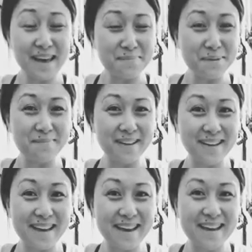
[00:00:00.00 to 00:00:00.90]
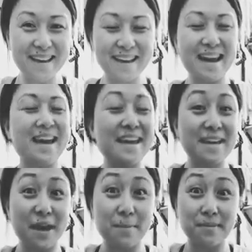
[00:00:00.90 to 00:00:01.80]
Happy Monday. I
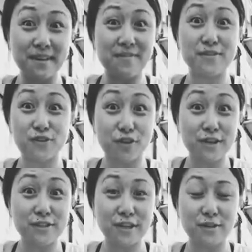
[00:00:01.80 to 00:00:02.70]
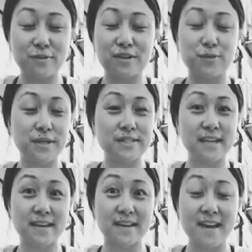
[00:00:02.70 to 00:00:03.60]
cannot believe it's already January
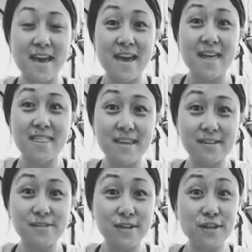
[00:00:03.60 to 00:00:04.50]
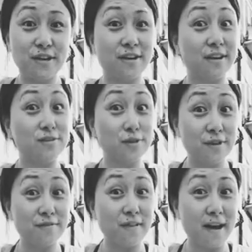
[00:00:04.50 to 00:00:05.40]
22nd. This year is
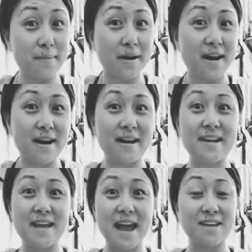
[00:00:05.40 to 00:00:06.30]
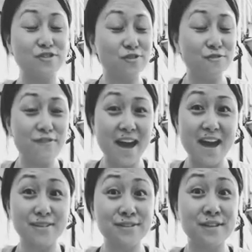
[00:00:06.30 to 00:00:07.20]
going to fly by as
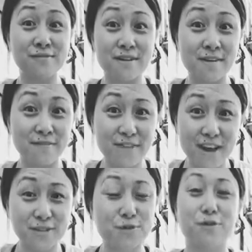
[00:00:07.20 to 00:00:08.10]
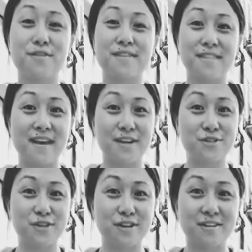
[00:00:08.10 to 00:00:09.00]
fast, if not faster, than
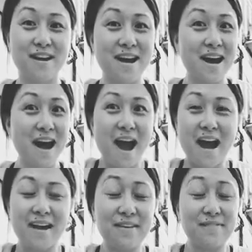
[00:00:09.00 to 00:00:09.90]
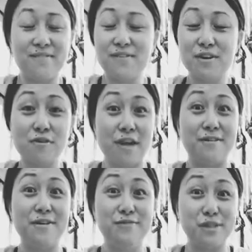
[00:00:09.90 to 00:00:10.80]
last year. I feel like
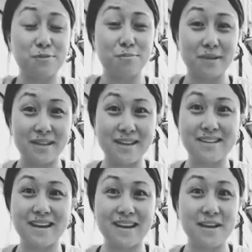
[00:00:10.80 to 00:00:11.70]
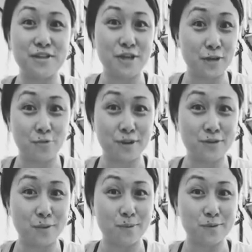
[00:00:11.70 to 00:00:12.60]
we've just blinked and January is
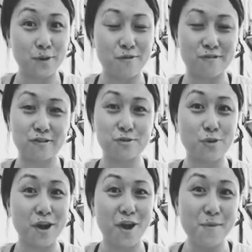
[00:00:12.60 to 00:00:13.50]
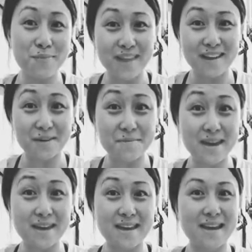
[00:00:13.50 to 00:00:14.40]
almost over. So I hope that you're
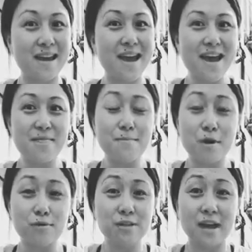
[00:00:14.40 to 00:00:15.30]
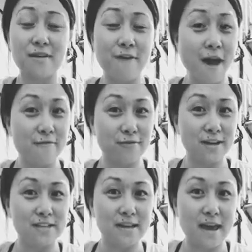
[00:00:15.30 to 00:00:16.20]
making the most out of
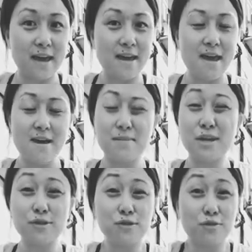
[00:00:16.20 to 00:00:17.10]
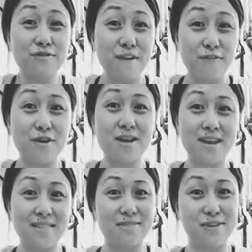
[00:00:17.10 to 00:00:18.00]
every day because you'll never
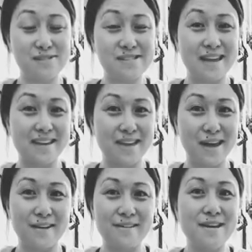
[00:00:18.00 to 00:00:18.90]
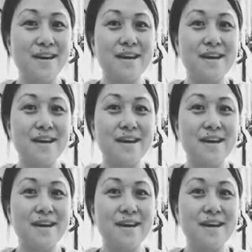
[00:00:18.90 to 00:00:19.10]
get this day again.